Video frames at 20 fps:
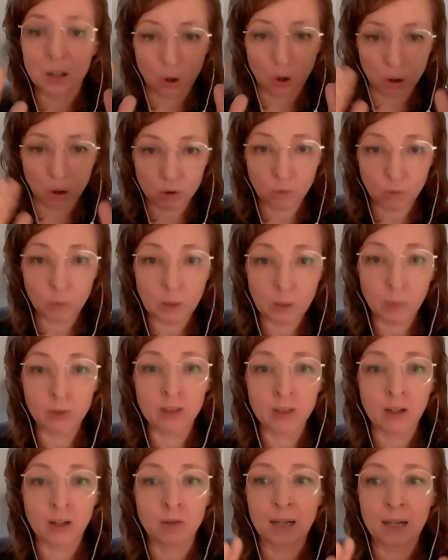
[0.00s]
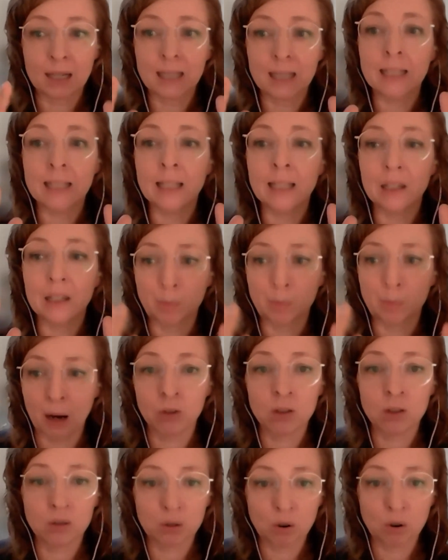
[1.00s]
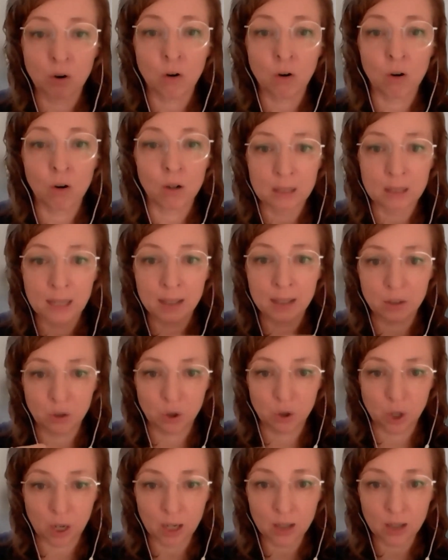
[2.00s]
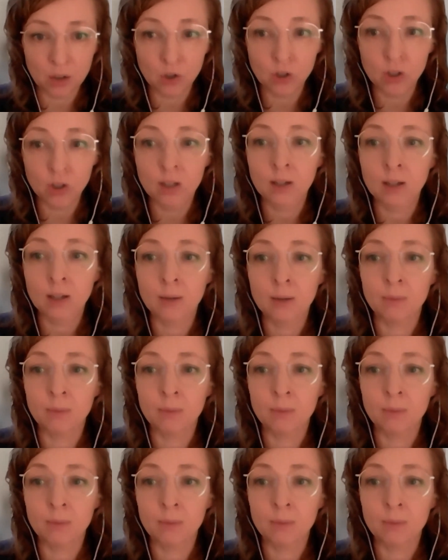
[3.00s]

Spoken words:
talk to people directly about this call and exchange.